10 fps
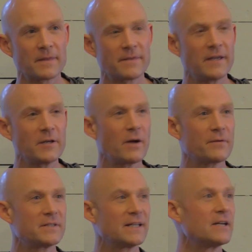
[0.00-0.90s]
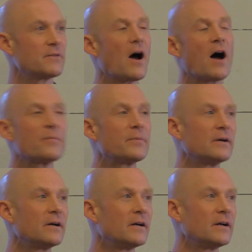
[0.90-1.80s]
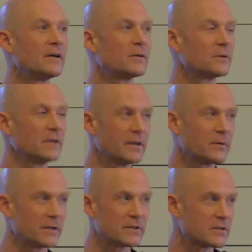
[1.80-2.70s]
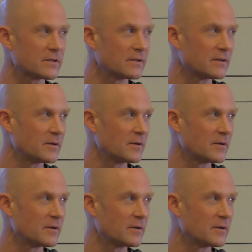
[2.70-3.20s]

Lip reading: The thing you have to give up, relinquish,